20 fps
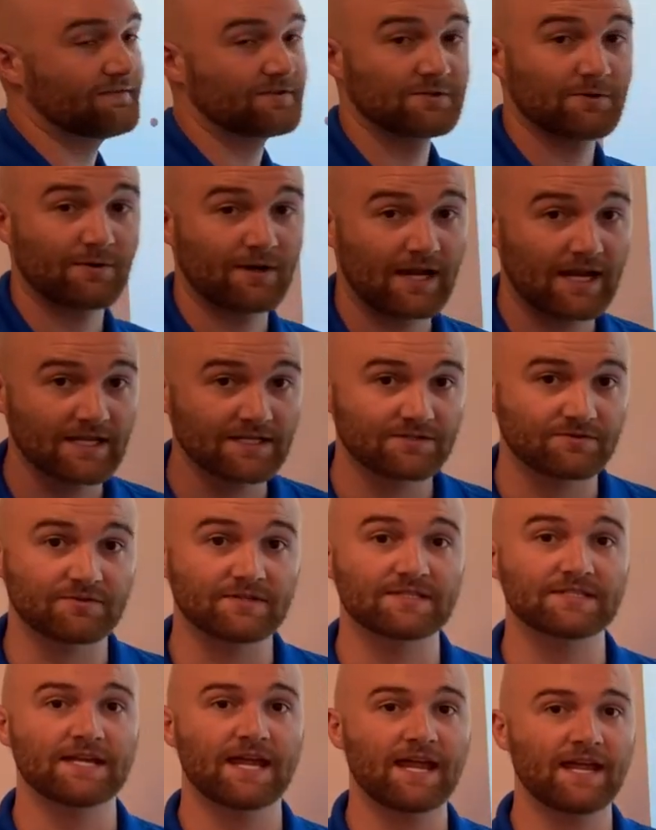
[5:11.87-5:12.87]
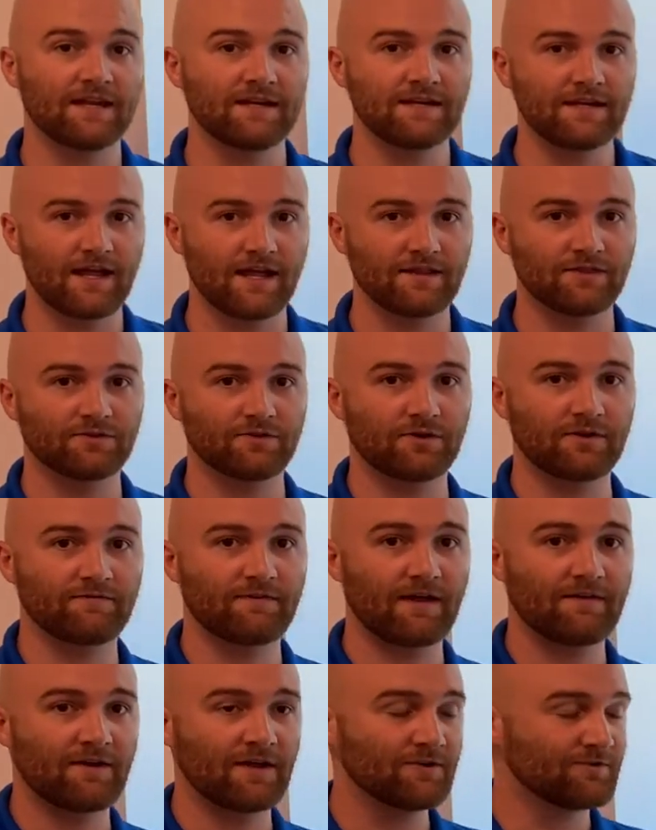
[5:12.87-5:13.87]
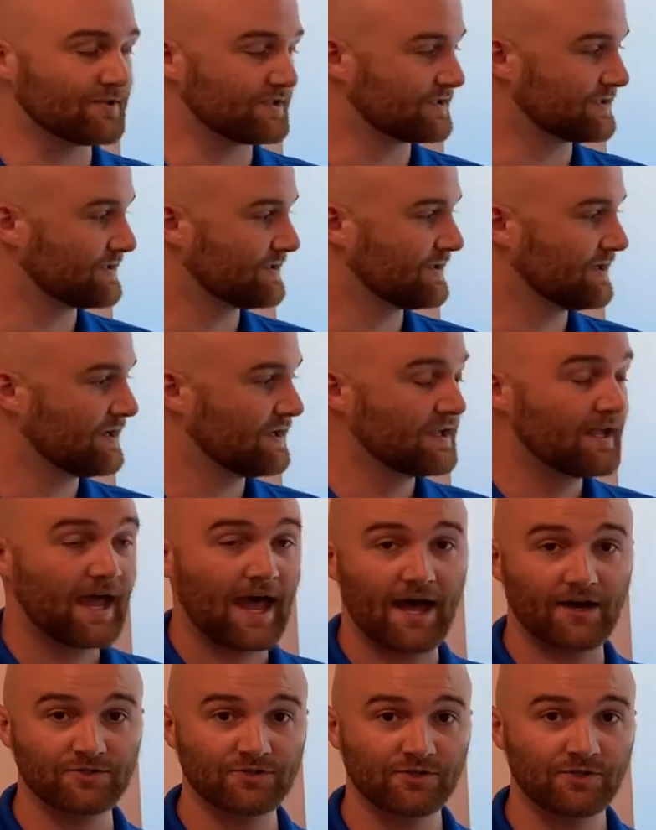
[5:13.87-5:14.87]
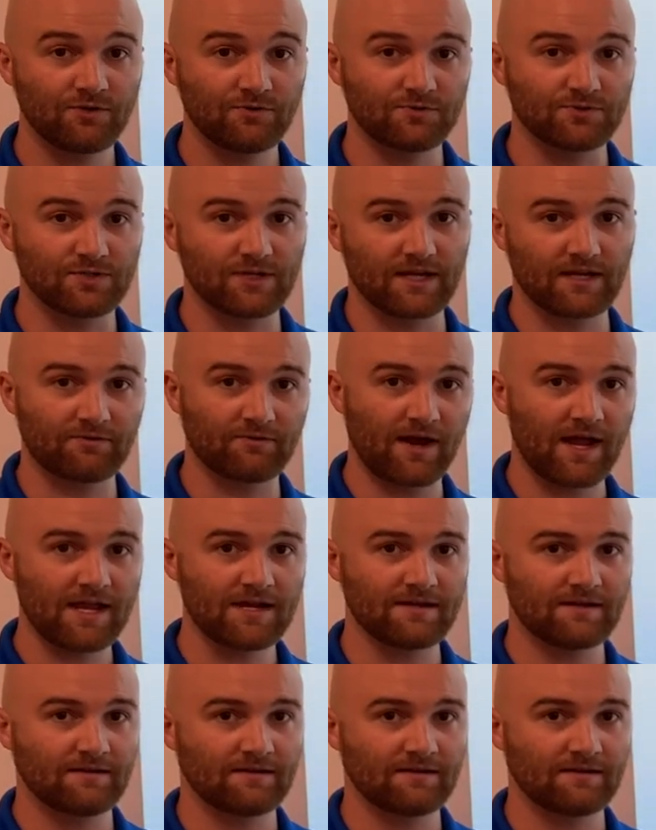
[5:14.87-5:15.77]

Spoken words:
So our answer is 10 and 35/100ths. How'd you do? Did you get it right?